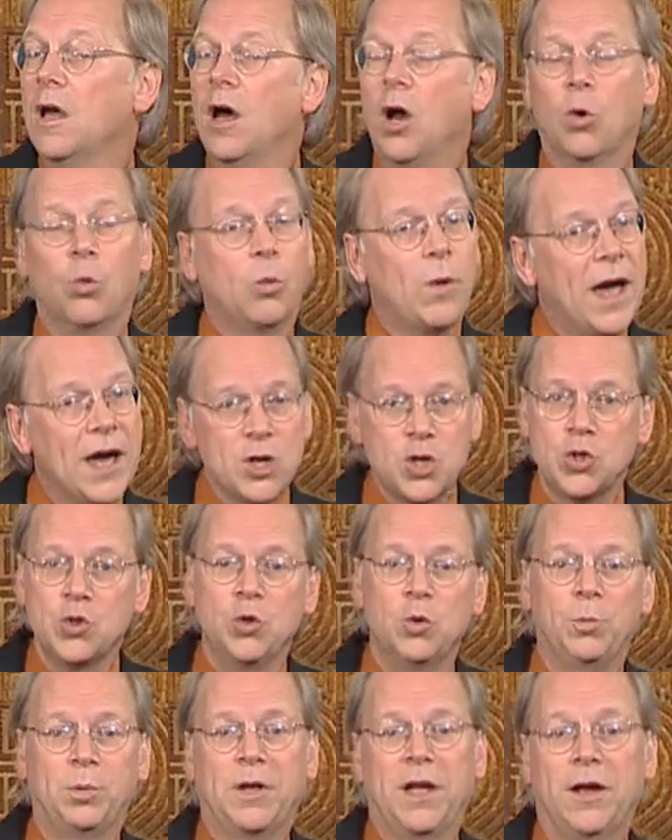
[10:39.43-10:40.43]
A
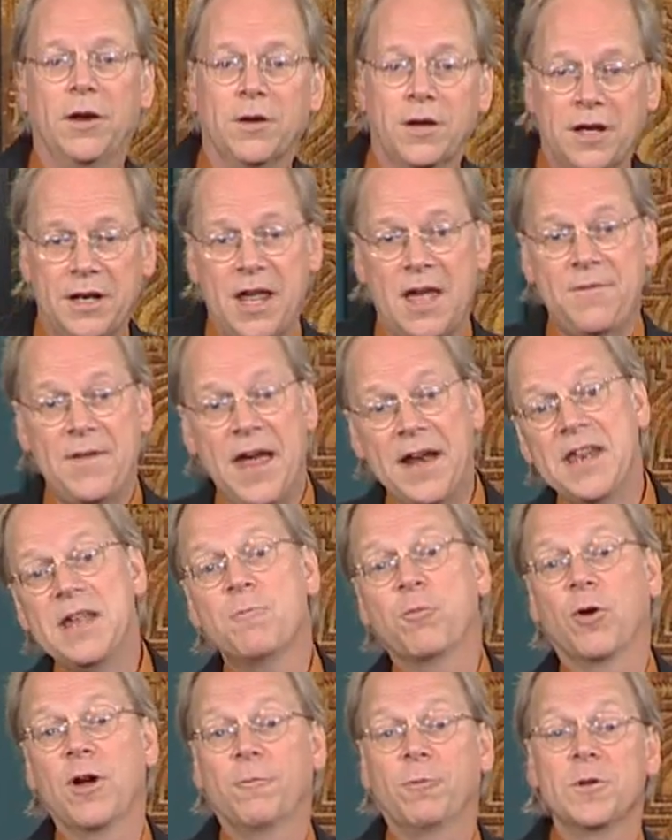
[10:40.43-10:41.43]
rational player can have any
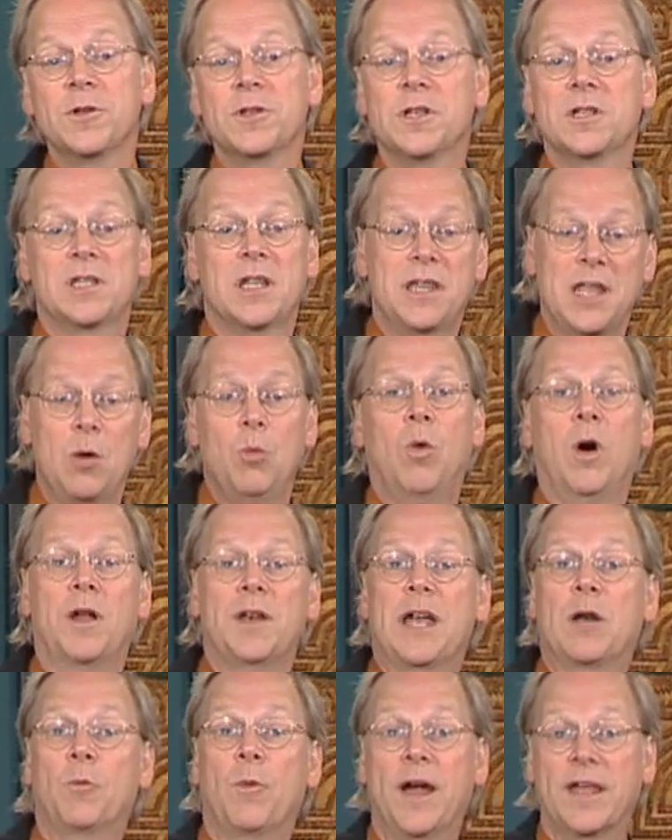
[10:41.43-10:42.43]
preferences that they want
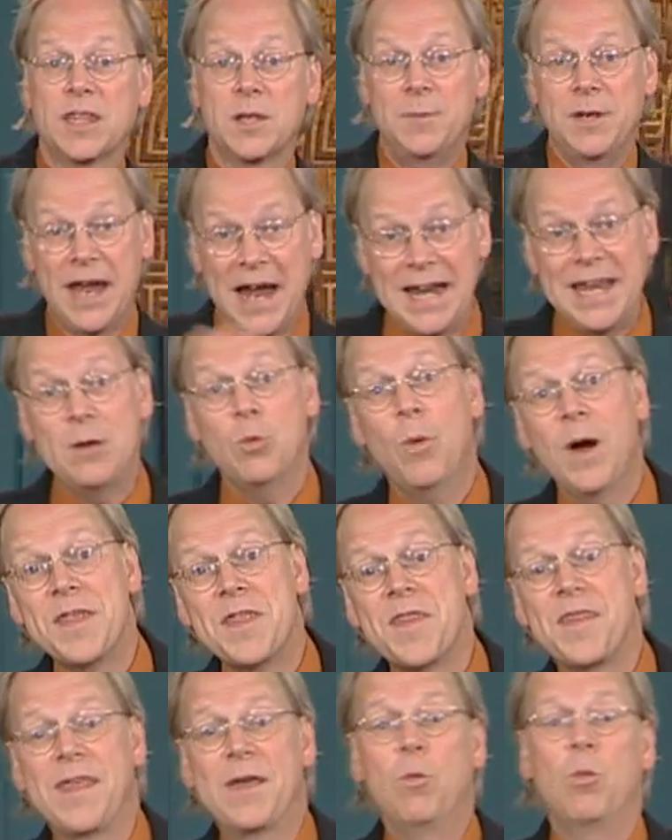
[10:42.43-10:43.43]
and rank them in any way
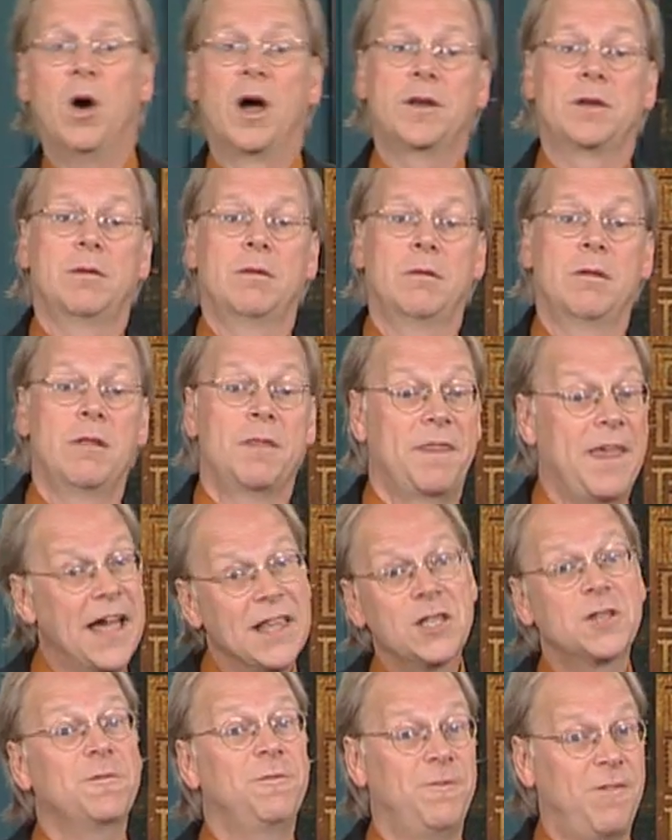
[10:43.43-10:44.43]
that they want.
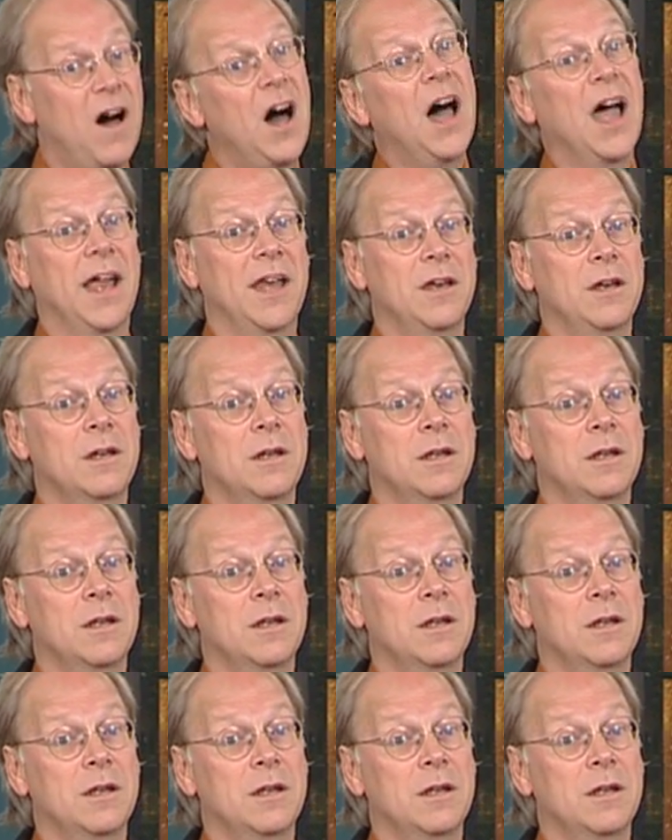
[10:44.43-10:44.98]
That's fine.